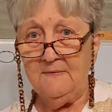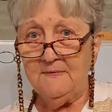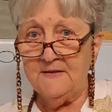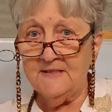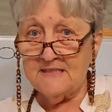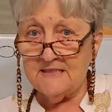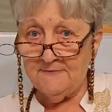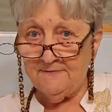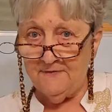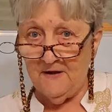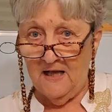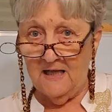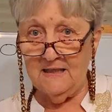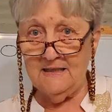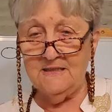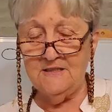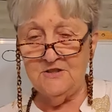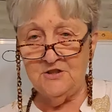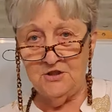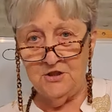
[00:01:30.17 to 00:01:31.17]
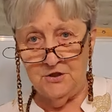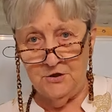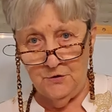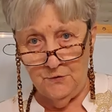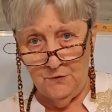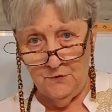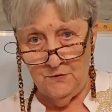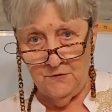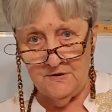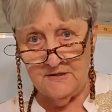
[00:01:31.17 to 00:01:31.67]
This file is
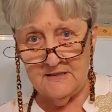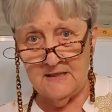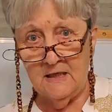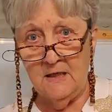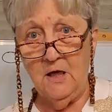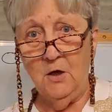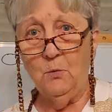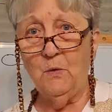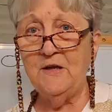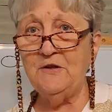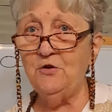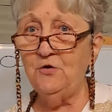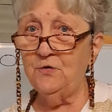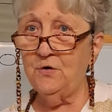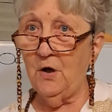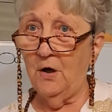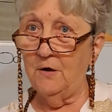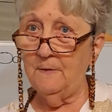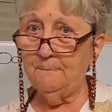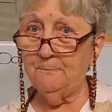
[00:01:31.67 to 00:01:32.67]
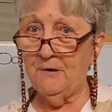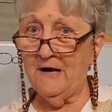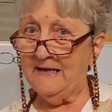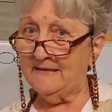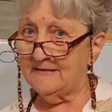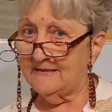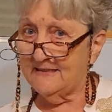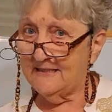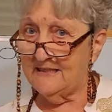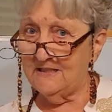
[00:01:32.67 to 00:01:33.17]
used when you go
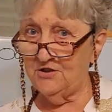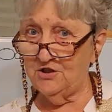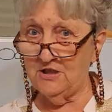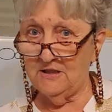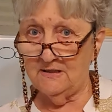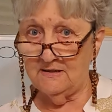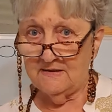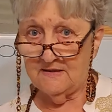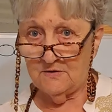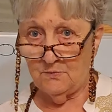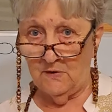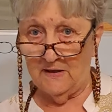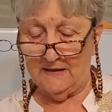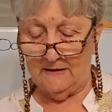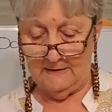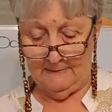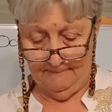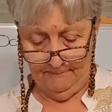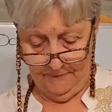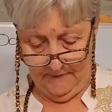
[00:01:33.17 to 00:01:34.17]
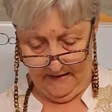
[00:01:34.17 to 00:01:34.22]
prac teaching as well.